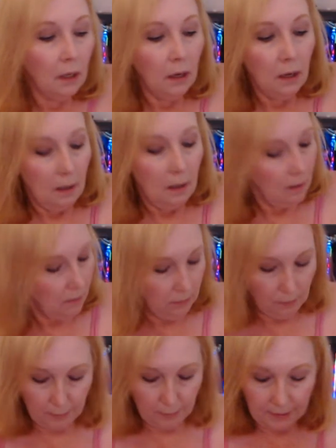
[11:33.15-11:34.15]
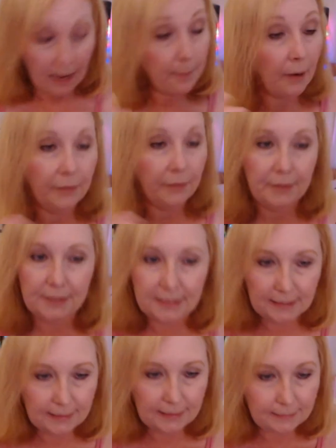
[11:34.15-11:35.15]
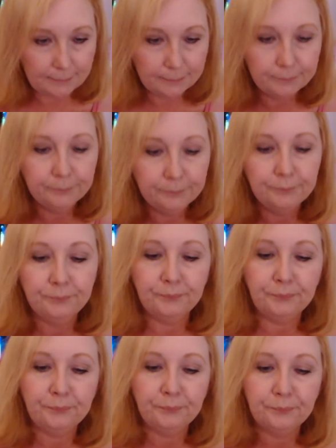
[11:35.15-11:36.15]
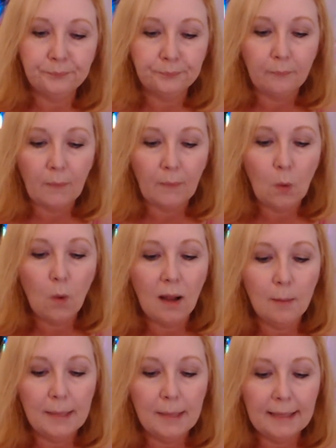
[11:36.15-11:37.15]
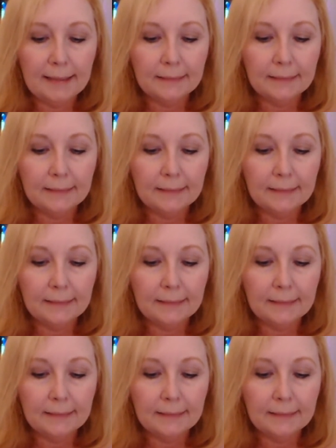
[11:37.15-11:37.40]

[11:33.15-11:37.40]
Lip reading: Oh Lord, I bought this thing a while back.